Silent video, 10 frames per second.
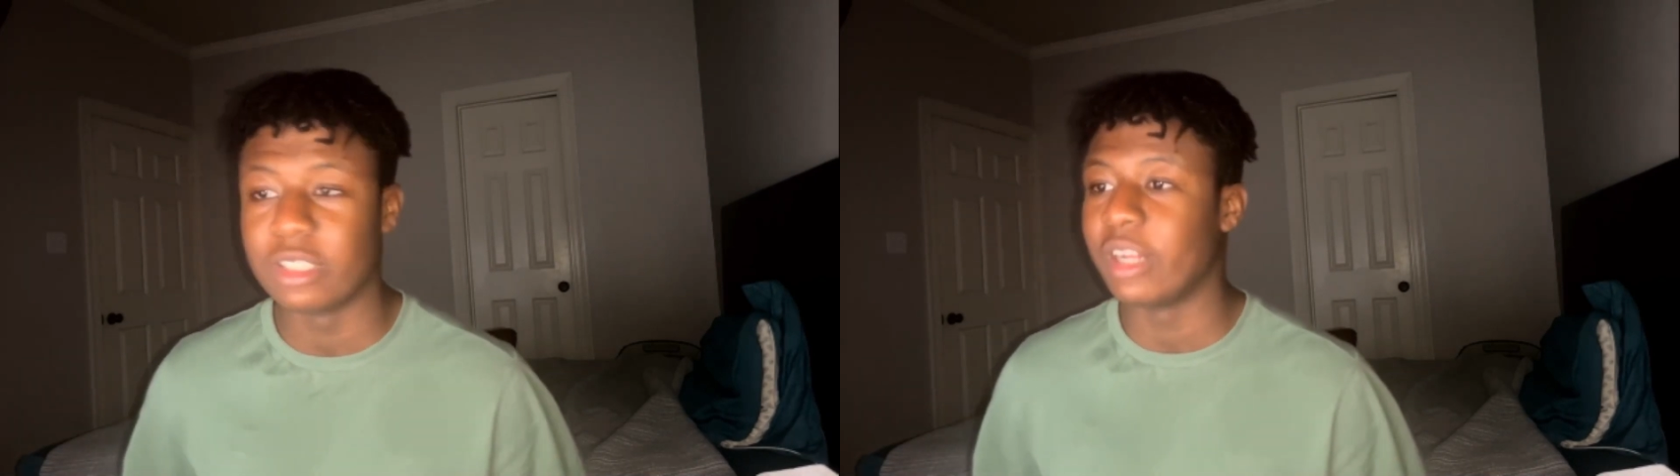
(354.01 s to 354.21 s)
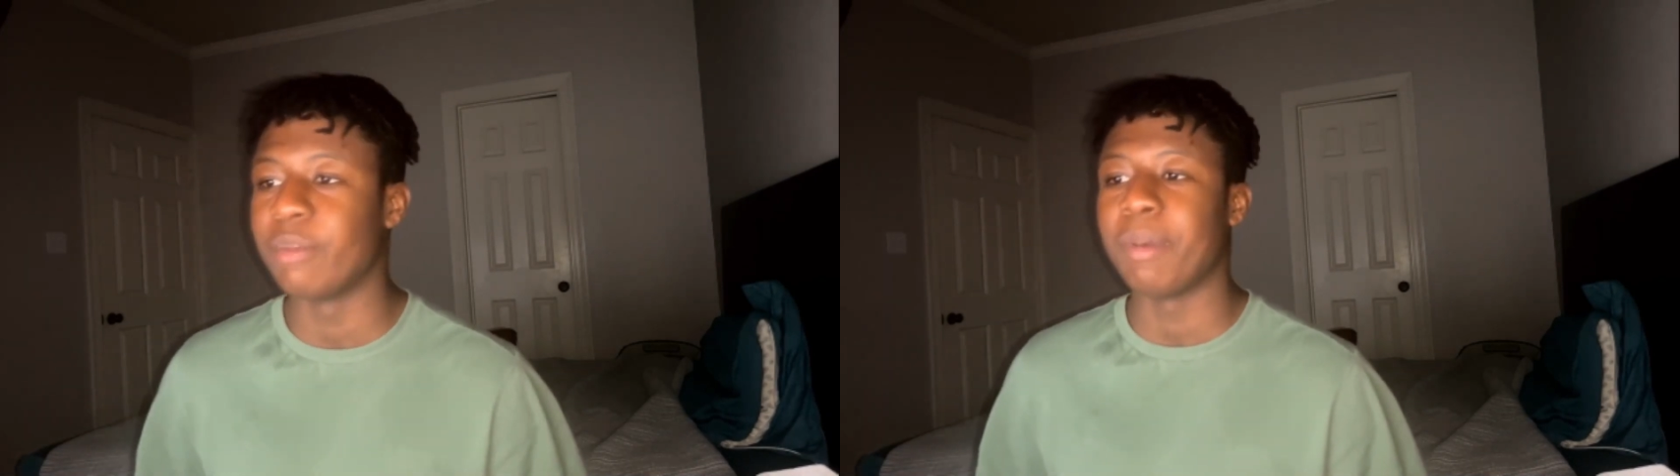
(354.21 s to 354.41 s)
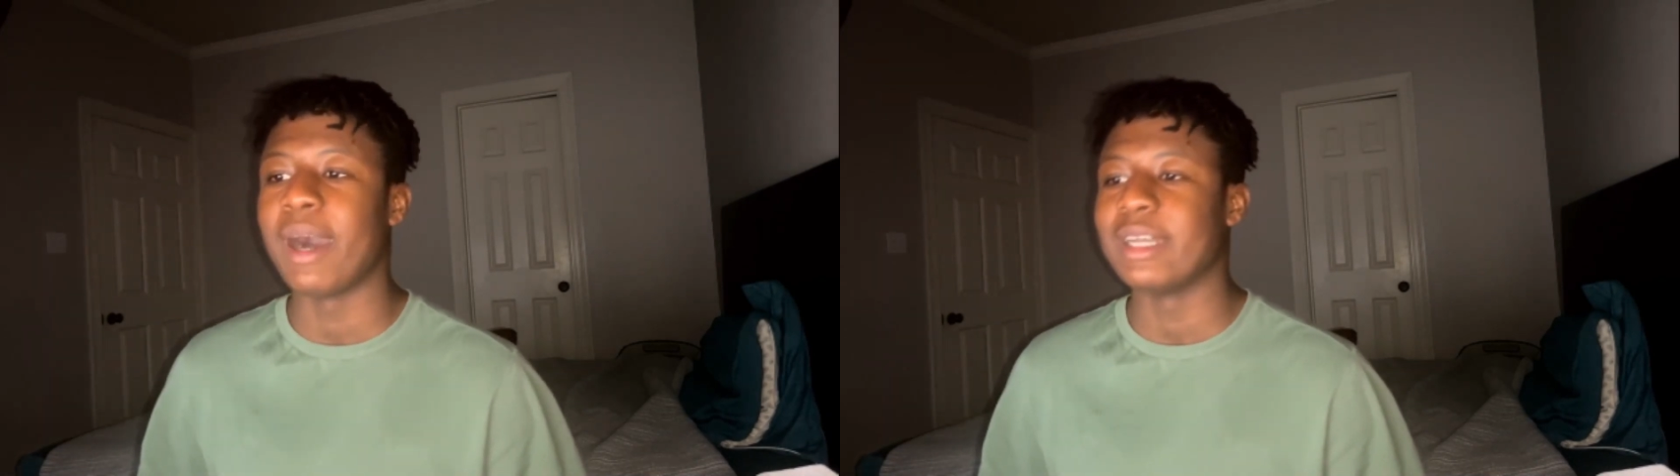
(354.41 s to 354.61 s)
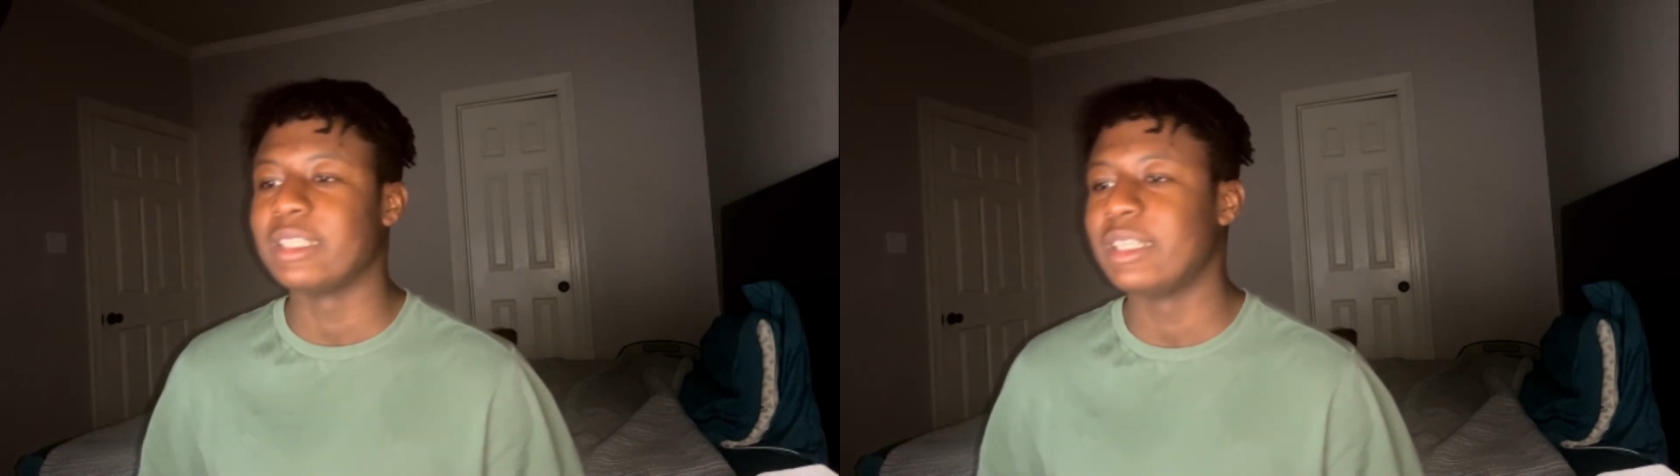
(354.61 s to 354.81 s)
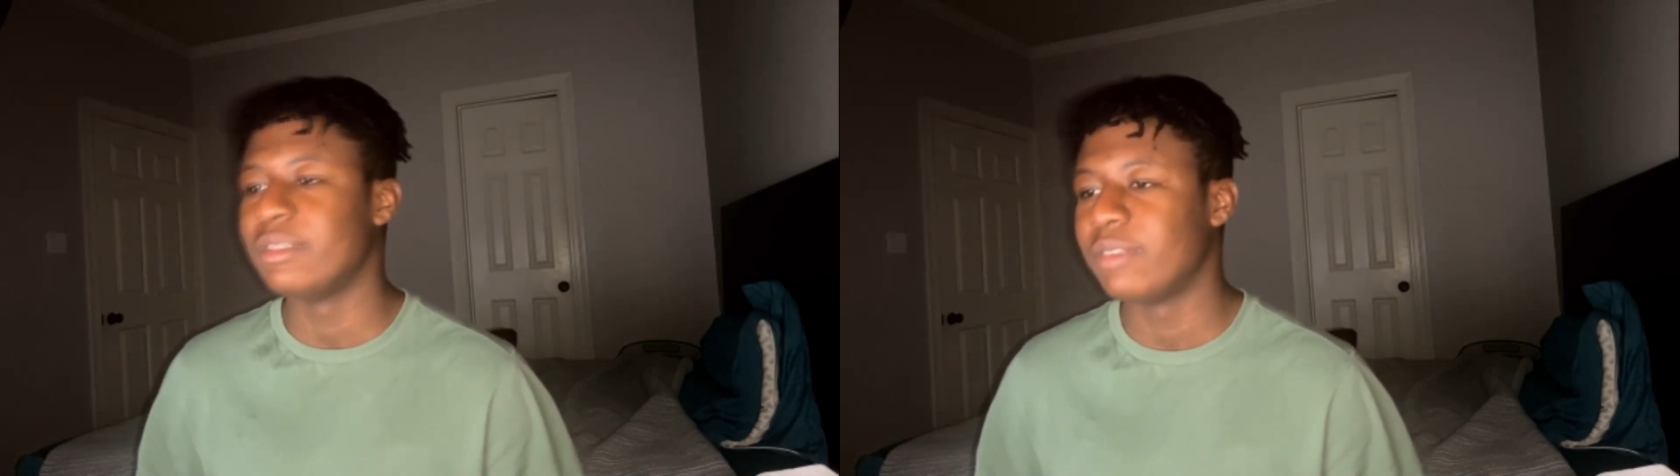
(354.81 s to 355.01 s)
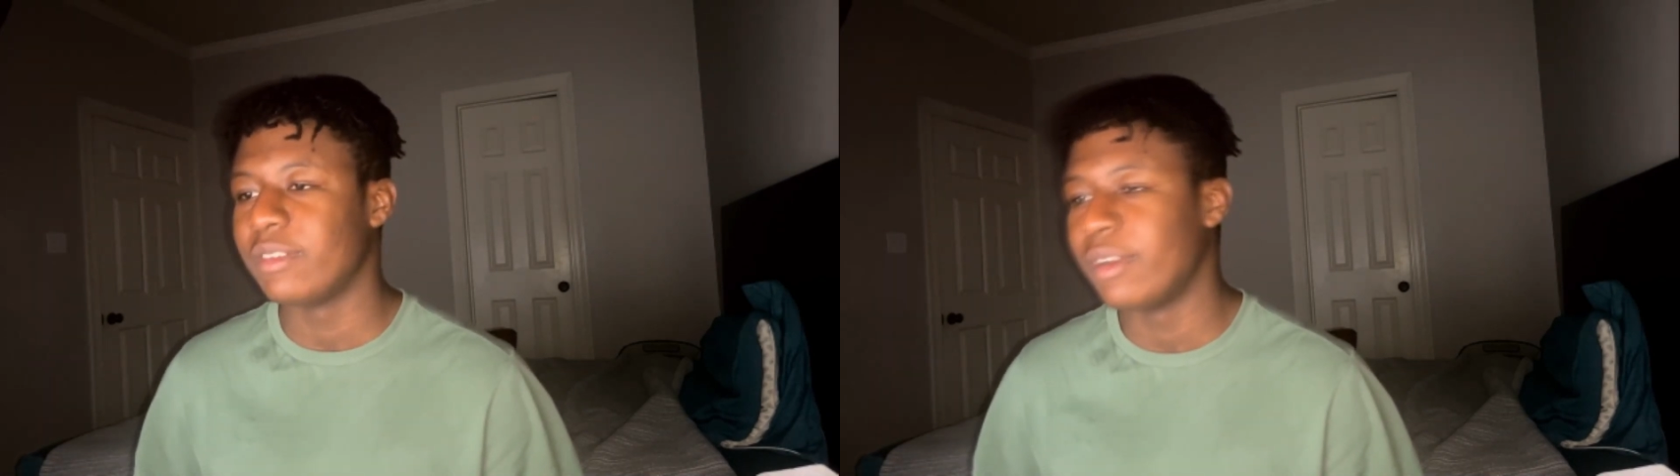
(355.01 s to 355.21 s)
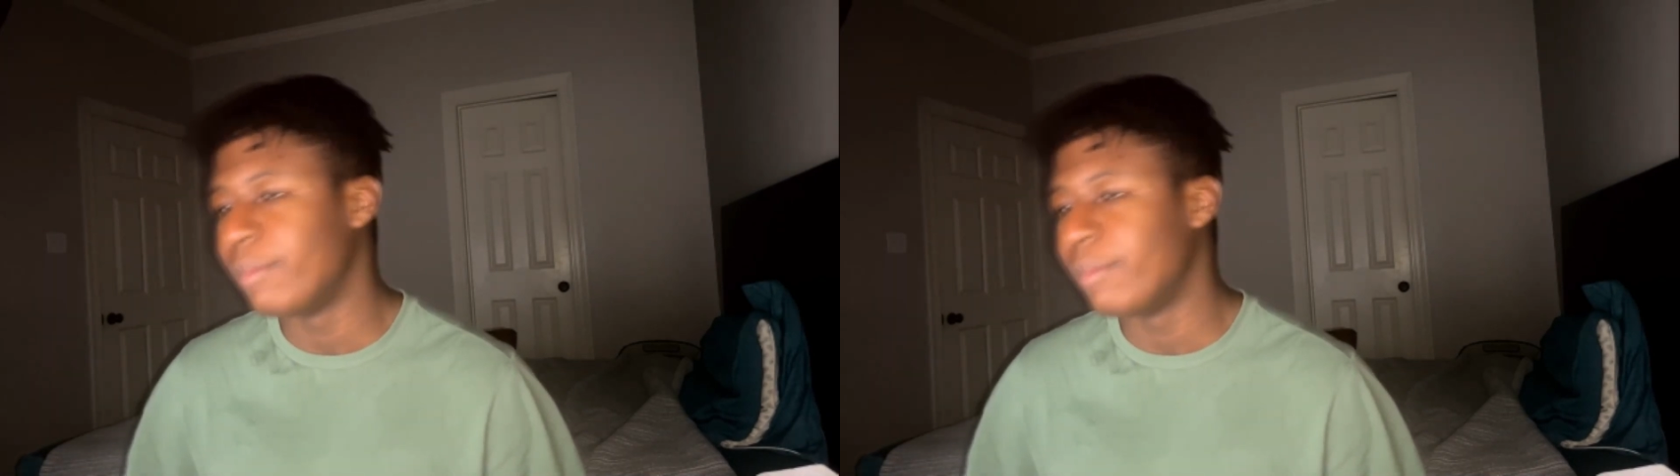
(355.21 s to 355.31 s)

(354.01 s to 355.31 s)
another positive.